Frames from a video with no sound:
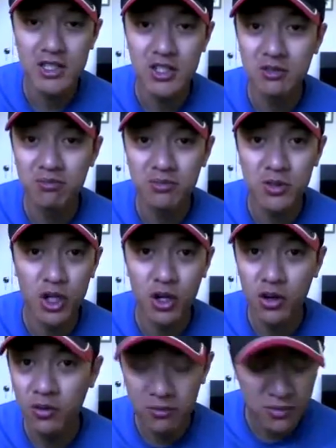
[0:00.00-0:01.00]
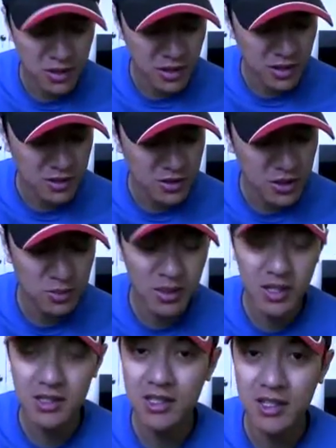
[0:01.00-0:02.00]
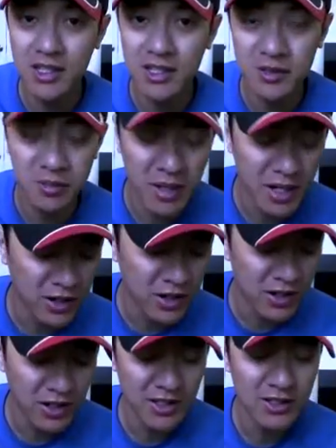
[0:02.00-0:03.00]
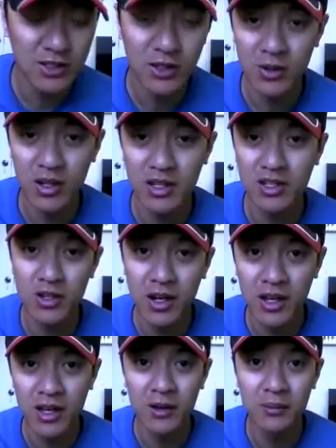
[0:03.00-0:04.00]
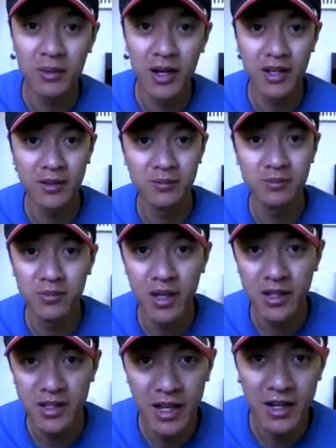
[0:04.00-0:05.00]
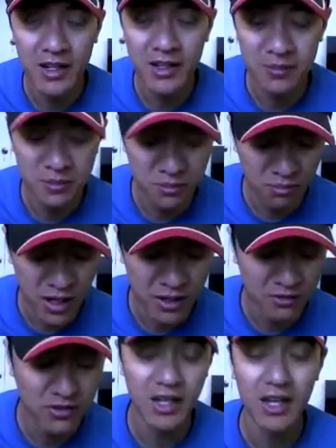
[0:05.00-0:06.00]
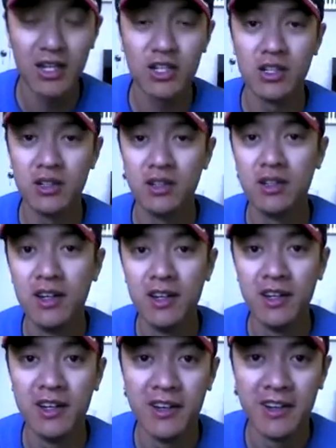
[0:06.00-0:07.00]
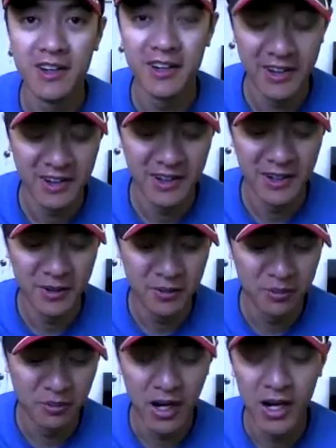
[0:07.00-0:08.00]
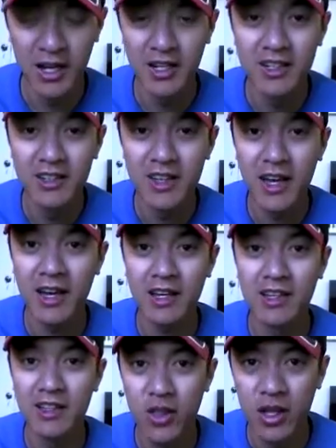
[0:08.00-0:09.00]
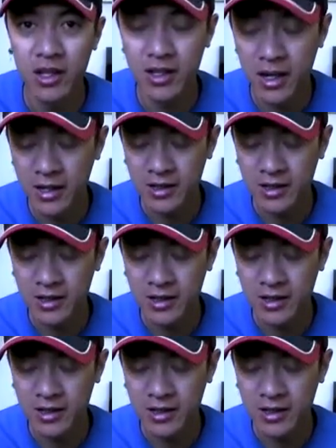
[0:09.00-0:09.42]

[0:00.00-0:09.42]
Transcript: just turn the G P S thing back on again so I could try out my antenna modification uh, mod hack thing that I